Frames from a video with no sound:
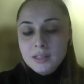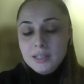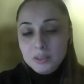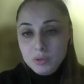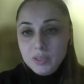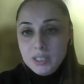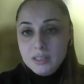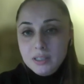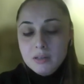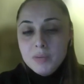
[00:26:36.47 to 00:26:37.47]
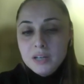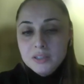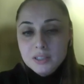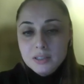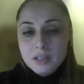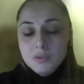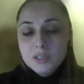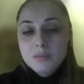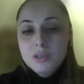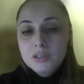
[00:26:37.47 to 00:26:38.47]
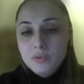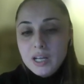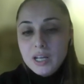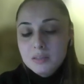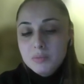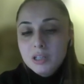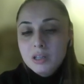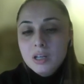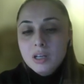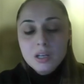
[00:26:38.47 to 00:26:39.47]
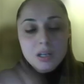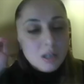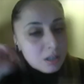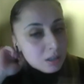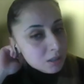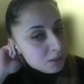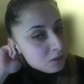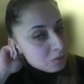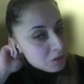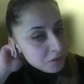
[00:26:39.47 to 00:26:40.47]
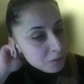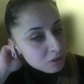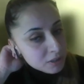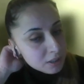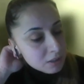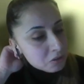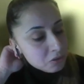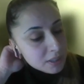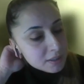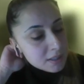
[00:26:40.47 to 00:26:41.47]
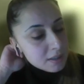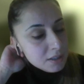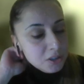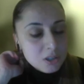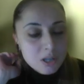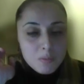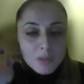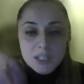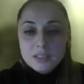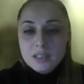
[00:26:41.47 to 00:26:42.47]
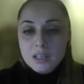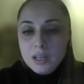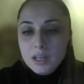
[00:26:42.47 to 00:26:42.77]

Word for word: At least when we did the comparisons, that was the most flexible in terms of imposing constraints and linear couplings.